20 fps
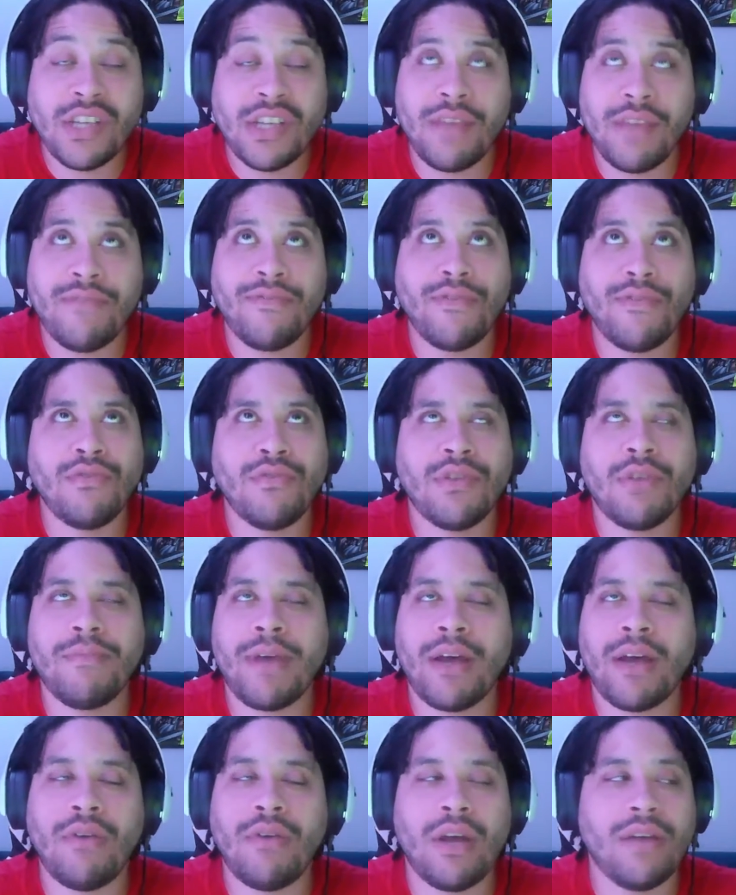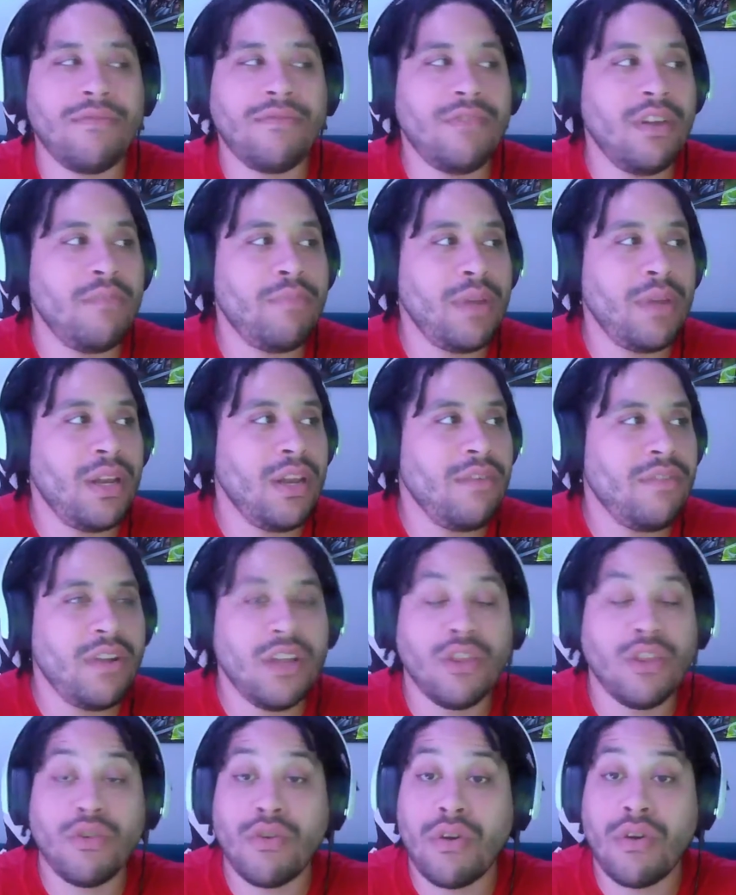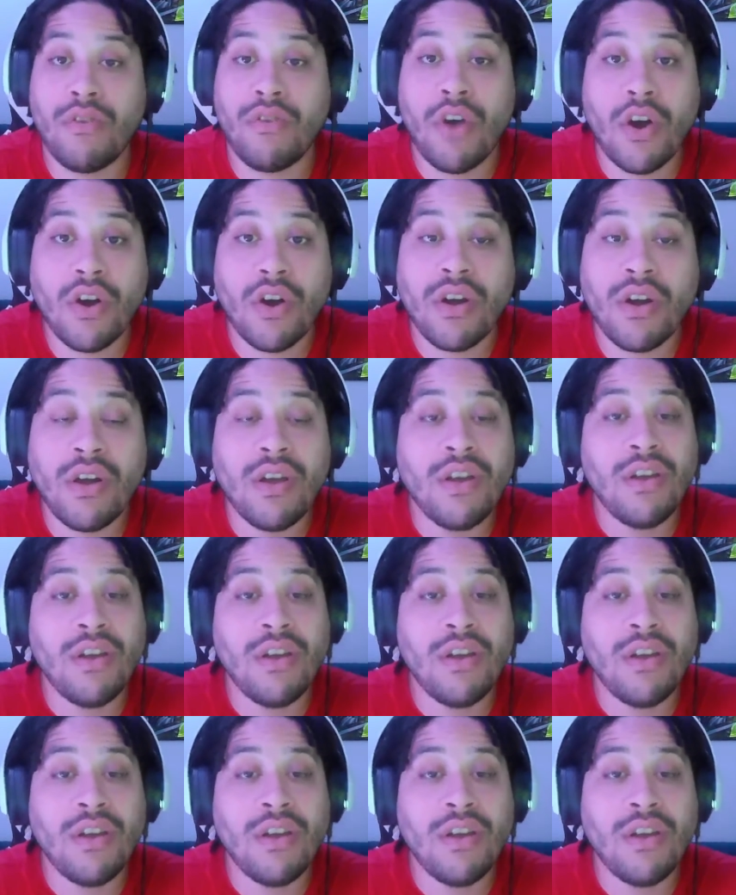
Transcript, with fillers: if you somehow have been living under a rock